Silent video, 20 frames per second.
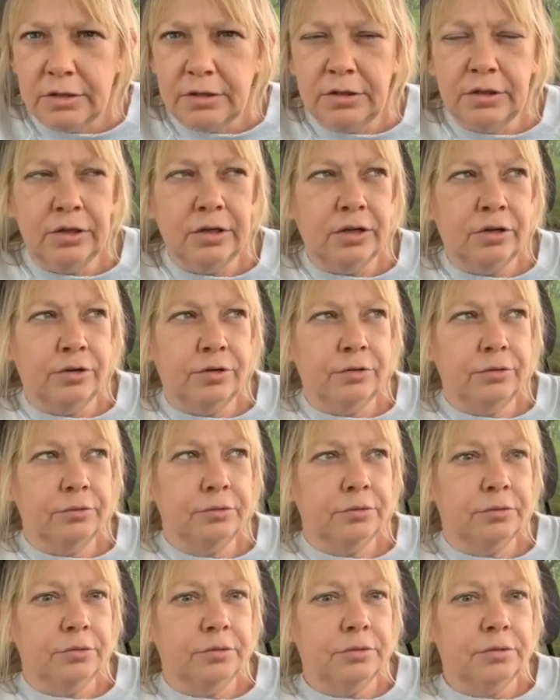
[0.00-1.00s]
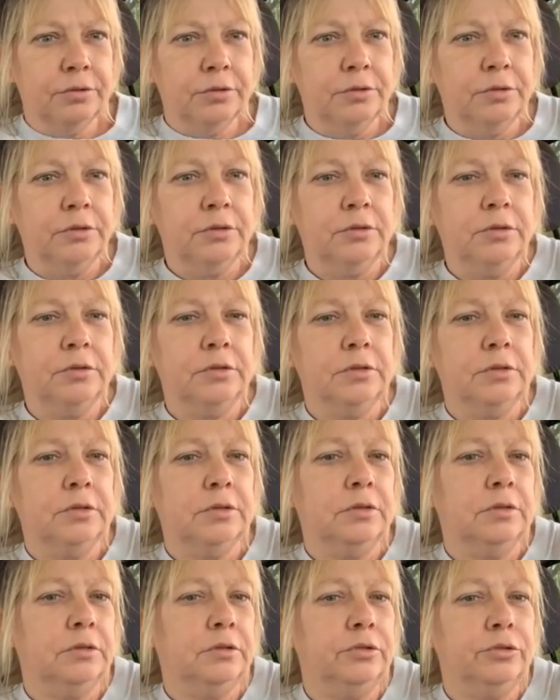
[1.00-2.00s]
You know,
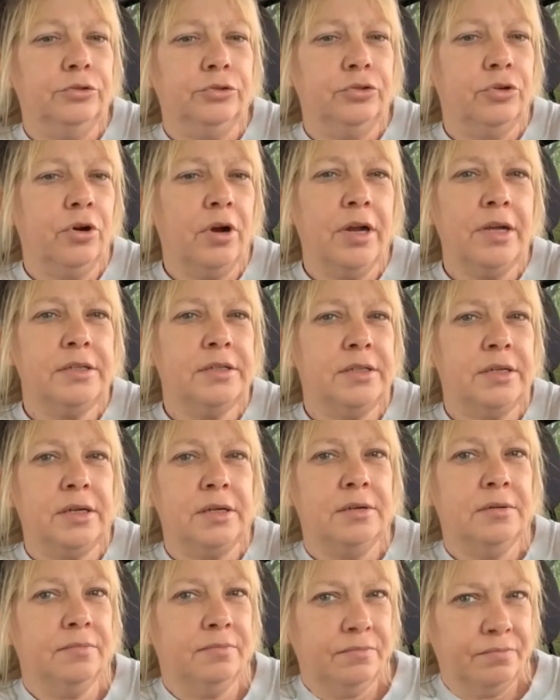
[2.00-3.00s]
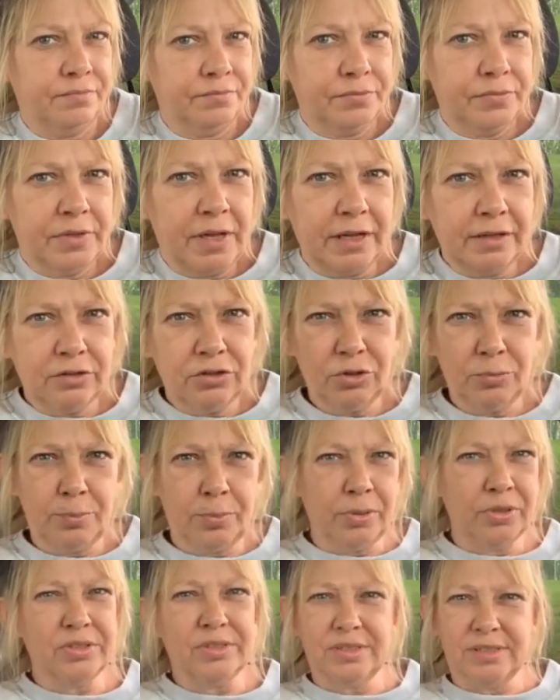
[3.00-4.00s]
just crazy. Like they're
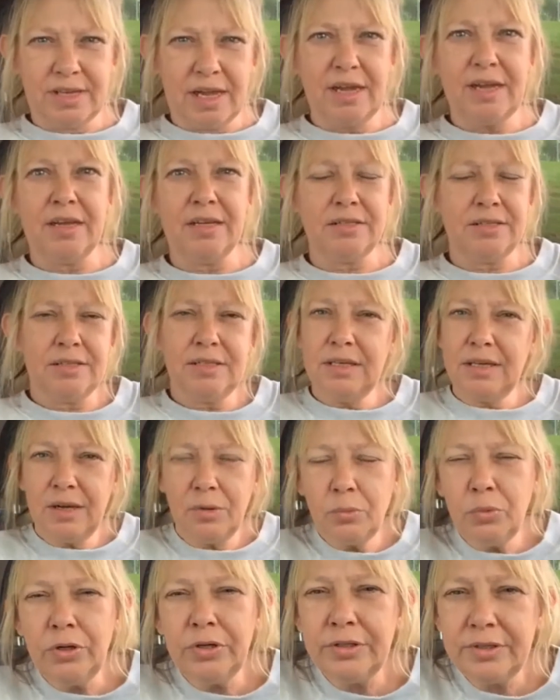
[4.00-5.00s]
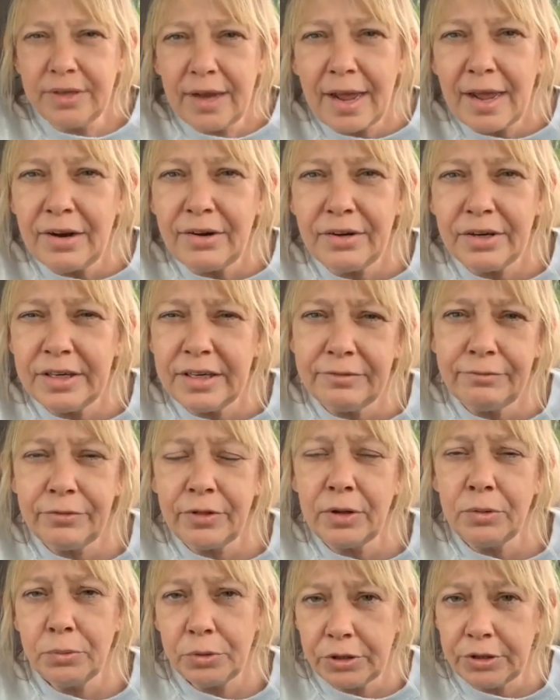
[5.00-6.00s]
possessed. And I wouldn't doubt if
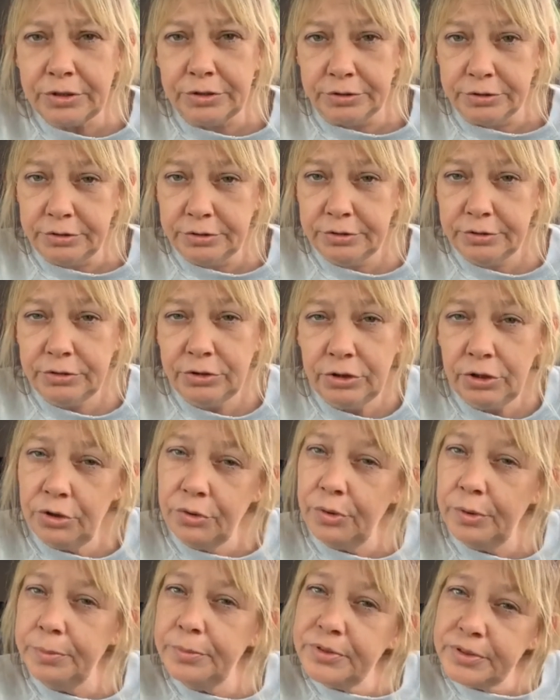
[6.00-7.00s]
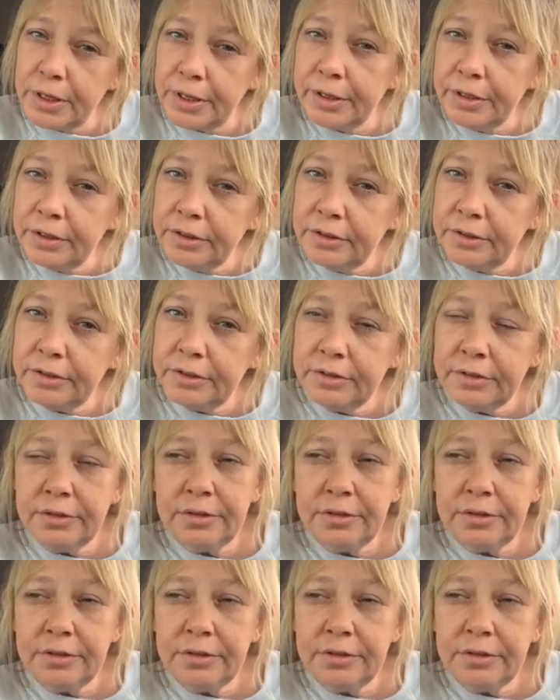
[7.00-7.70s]
they wouldn't. You know what I'm saying?